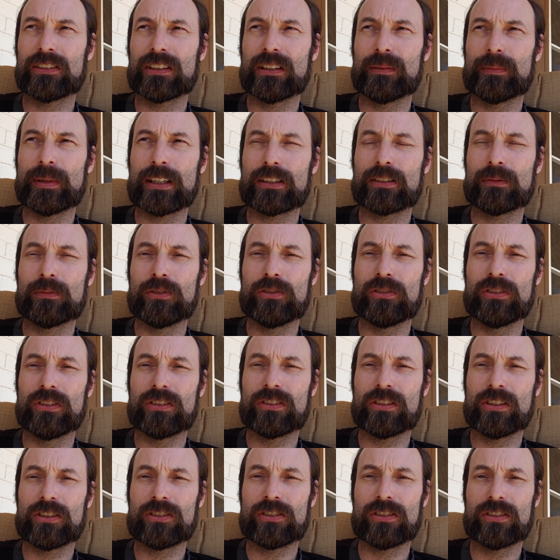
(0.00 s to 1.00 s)
going to make some new
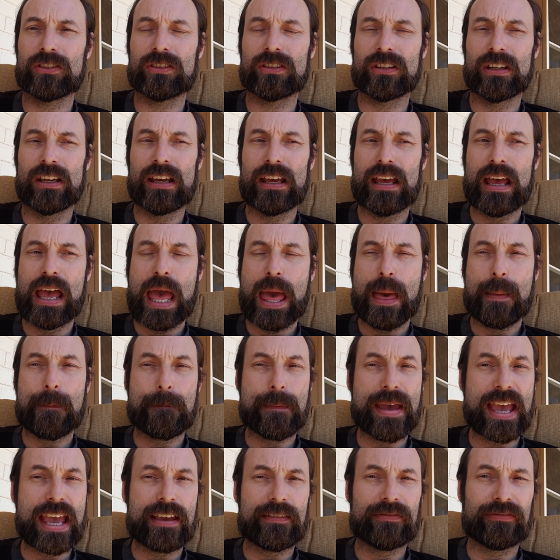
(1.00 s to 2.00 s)
decisions
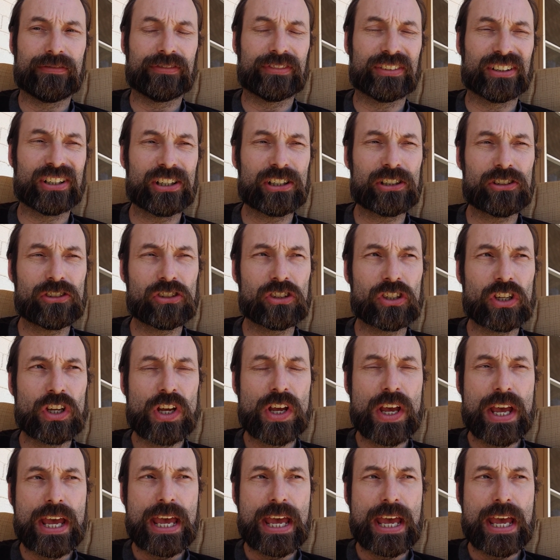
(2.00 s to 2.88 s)
May 1st.